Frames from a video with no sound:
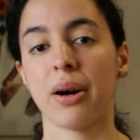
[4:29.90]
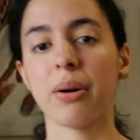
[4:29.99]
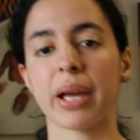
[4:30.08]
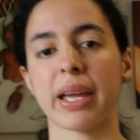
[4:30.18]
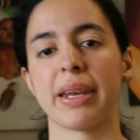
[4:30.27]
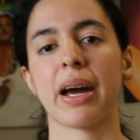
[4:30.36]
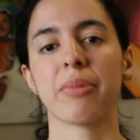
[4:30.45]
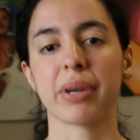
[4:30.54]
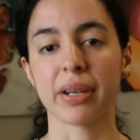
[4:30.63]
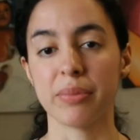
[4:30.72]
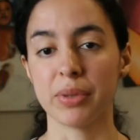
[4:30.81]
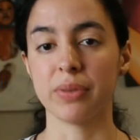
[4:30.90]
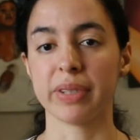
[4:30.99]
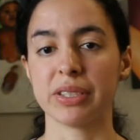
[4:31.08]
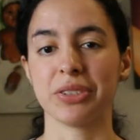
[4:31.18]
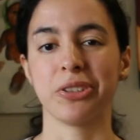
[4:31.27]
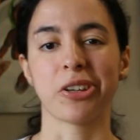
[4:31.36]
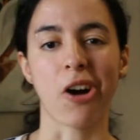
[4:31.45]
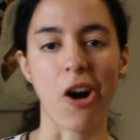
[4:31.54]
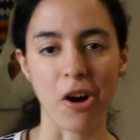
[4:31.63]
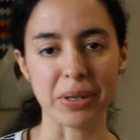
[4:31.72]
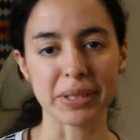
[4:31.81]
Okay, now we're gonna move into the
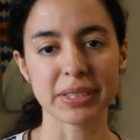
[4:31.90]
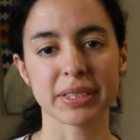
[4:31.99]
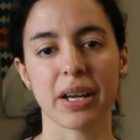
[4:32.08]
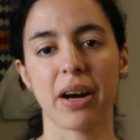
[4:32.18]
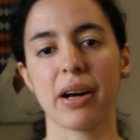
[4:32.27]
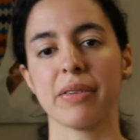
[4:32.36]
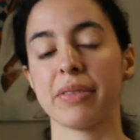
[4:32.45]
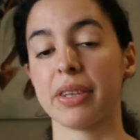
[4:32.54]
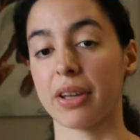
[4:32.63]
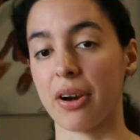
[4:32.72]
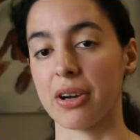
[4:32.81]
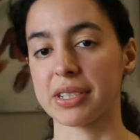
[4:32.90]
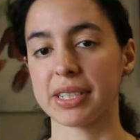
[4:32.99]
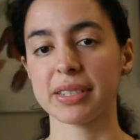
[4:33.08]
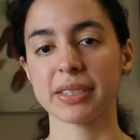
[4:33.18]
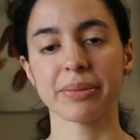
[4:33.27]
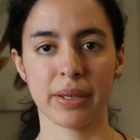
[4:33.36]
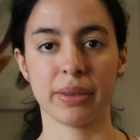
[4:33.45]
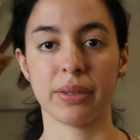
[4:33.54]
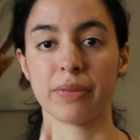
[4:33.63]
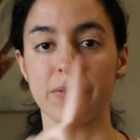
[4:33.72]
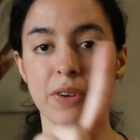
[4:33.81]
cons of the car seat.
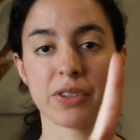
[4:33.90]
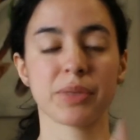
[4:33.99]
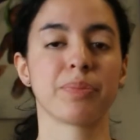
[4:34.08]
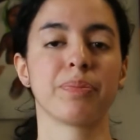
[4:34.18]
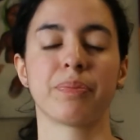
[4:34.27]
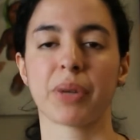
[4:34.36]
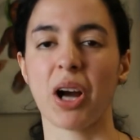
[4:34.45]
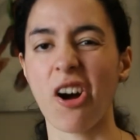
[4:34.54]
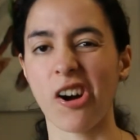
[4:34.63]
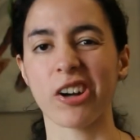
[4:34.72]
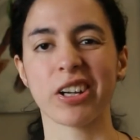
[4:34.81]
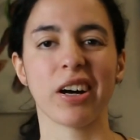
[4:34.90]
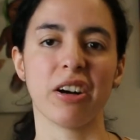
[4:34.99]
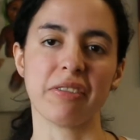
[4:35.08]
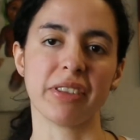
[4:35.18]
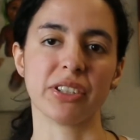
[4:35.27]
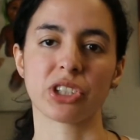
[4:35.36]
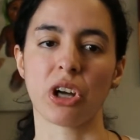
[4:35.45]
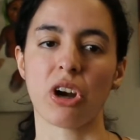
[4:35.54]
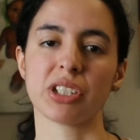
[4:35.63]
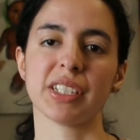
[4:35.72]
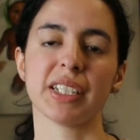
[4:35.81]
The first con of this
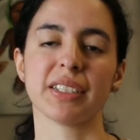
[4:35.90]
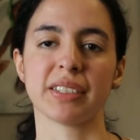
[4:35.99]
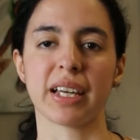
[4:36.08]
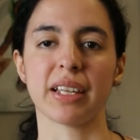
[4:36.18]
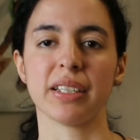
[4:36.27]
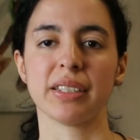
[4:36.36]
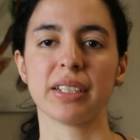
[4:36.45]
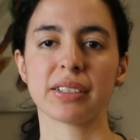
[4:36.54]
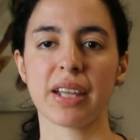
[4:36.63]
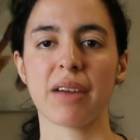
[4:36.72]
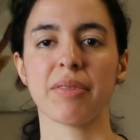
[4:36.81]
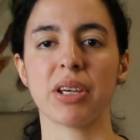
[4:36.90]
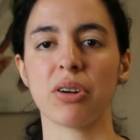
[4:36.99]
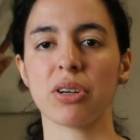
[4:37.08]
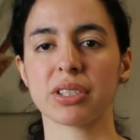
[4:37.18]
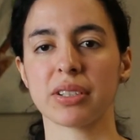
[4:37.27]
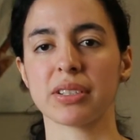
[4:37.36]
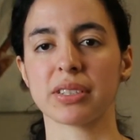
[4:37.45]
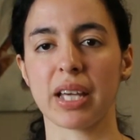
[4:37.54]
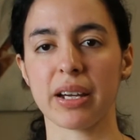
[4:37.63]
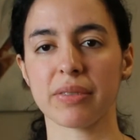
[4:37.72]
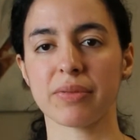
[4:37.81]
car seat is that it doesn't have any hooks on the
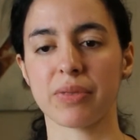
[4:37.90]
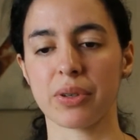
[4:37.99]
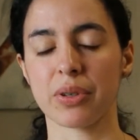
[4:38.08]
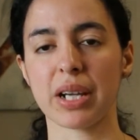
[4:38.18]
side for